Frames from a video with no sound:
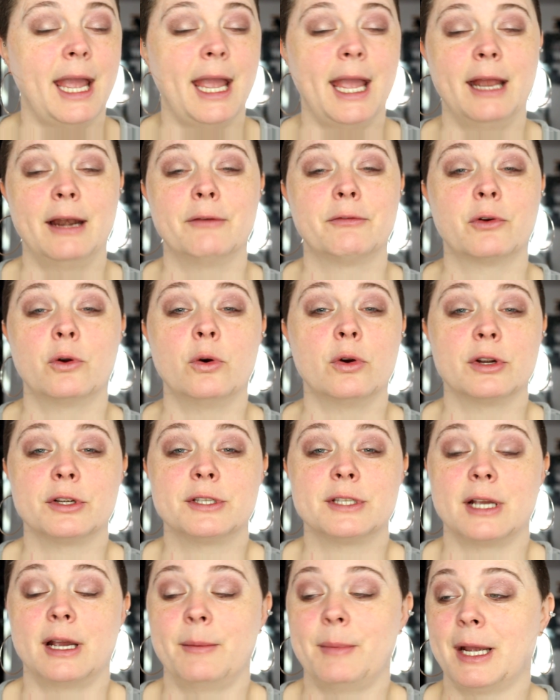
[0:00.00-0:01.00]
And of
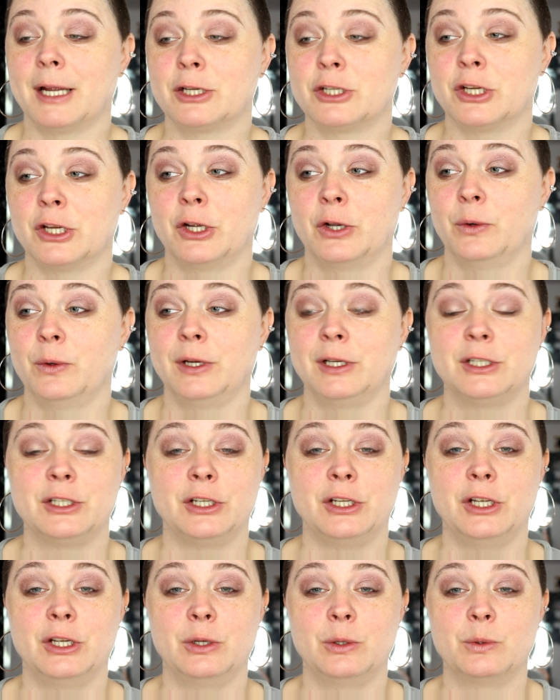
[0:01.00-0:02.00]
course, I'm actually going
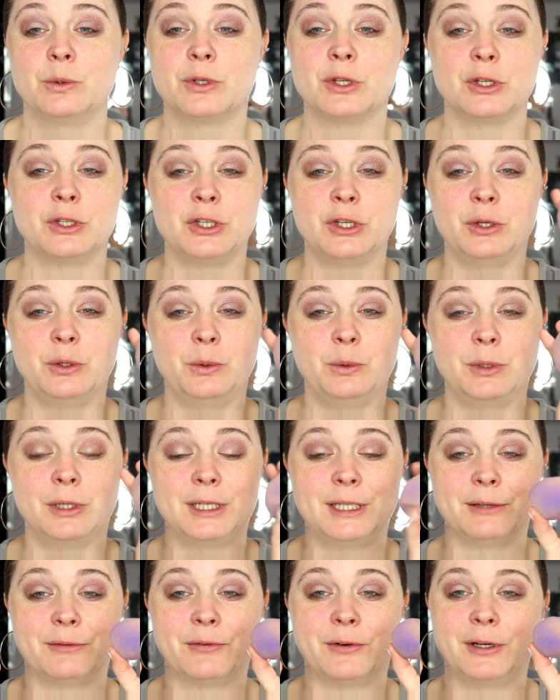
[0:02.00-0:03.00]
to use two
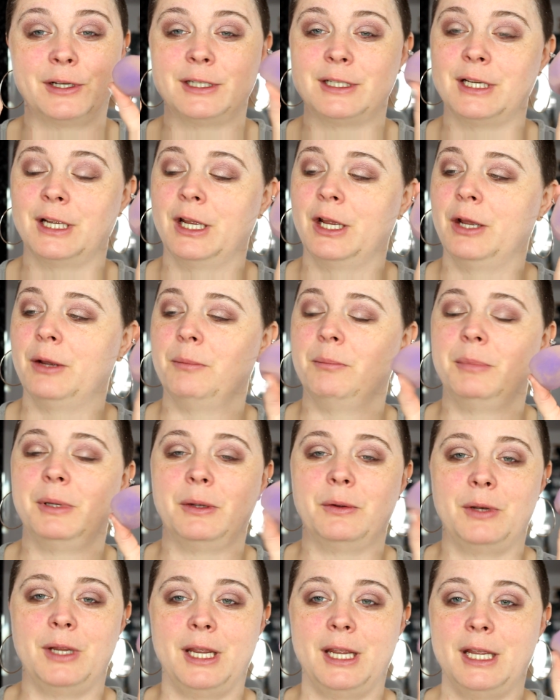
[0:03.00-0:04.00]
different
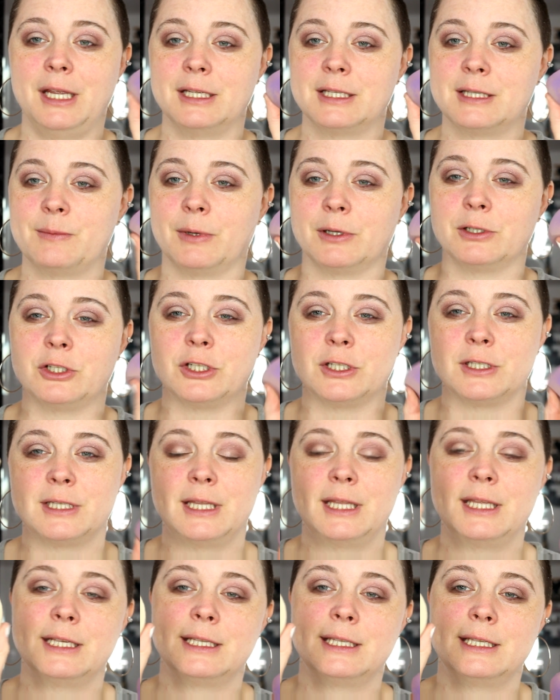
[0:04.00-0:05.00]
beauty sponges.
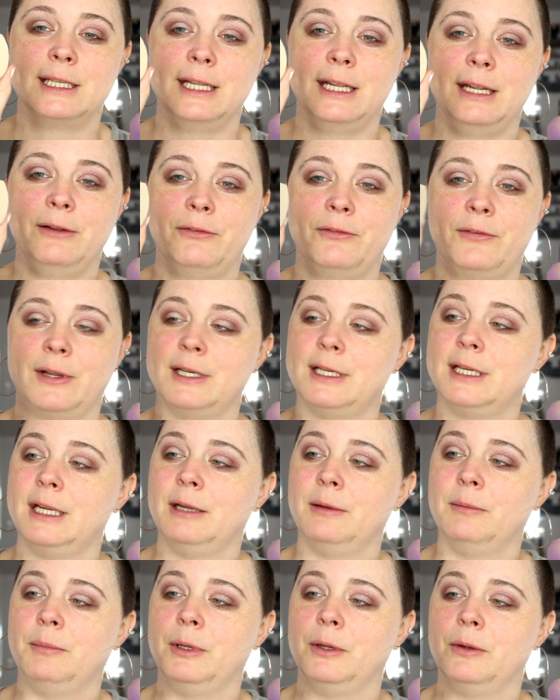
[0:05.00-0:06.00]
This is the
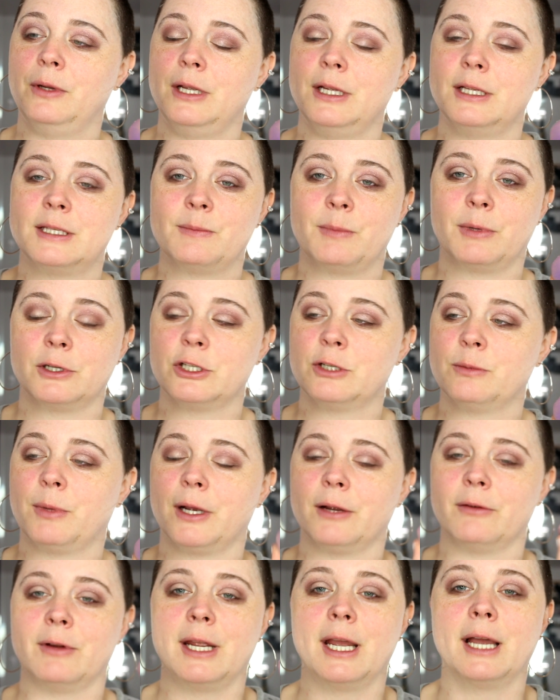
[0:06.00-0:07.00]
Fenty Beauty Sponge
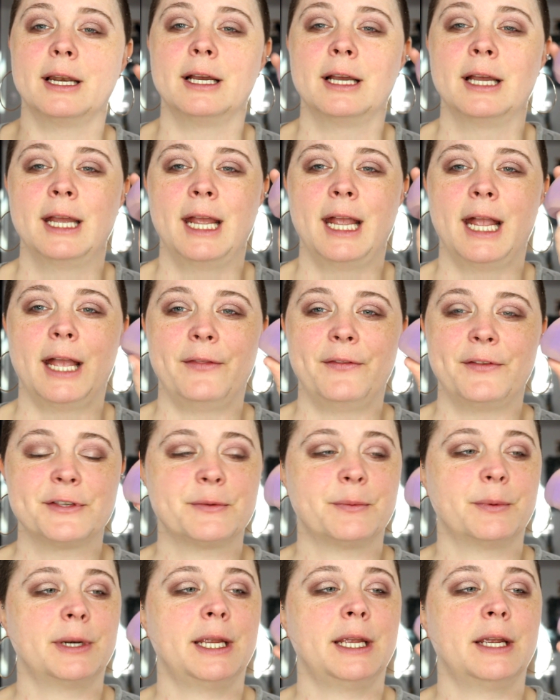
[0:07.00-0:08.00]
by Rihanna, and
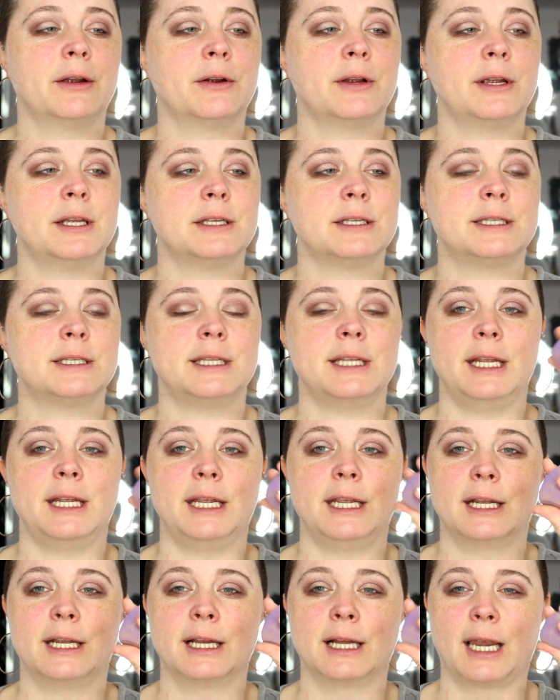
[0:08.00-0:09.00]
this one here is
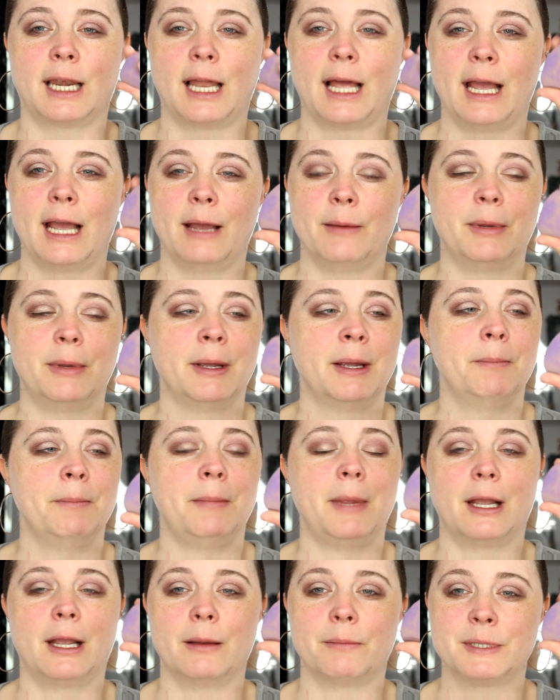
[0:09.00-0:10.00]
the collab
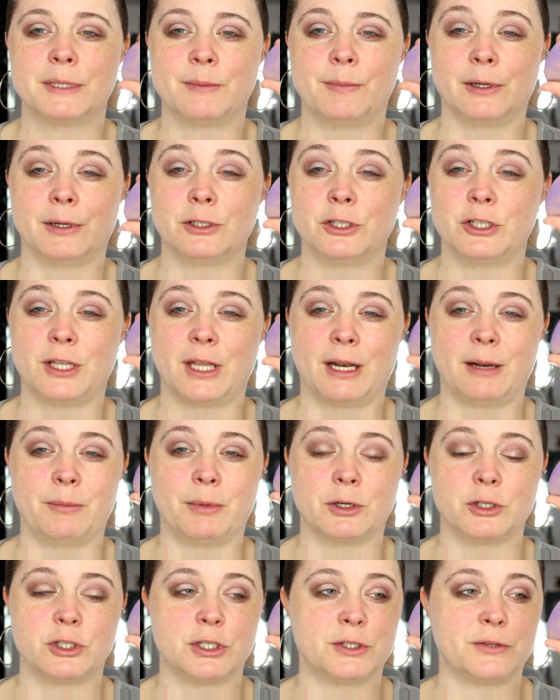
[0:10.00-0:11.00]
makeup sponge that I
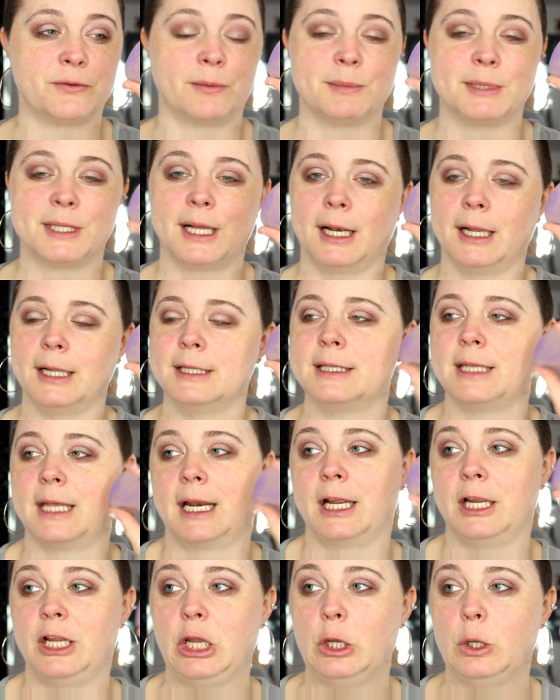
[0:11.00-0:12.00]
purchased from Sally's
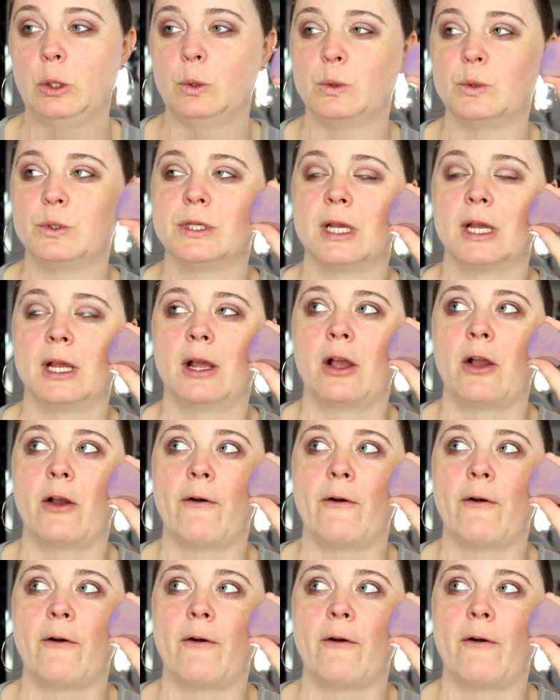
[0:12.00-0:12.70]
that I use